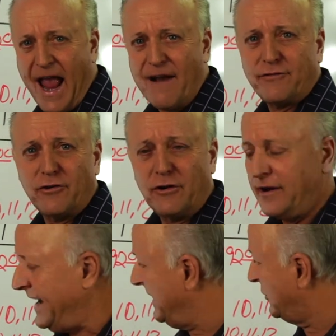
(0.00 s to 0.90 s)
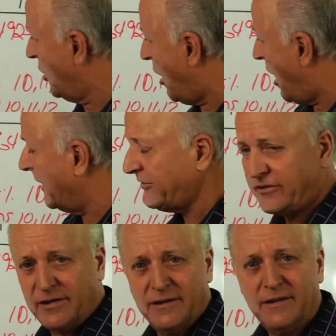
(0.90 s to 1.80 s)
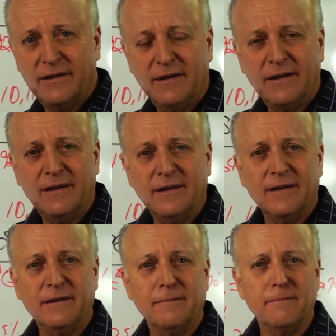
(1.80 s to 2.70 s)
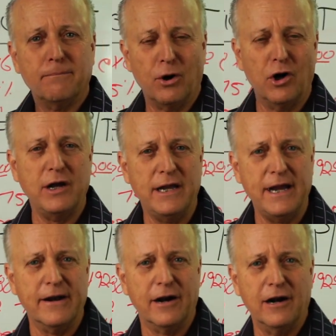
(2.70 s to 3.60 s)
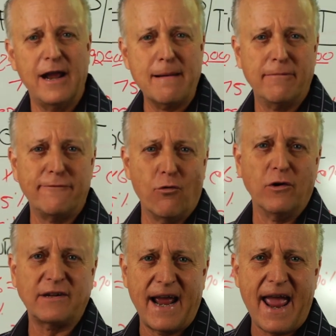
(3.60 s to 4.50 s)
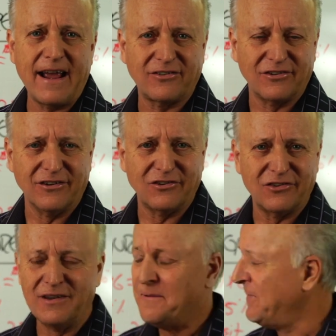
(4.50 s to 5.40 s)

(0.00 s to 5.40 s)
after lead cost per year and before taxes.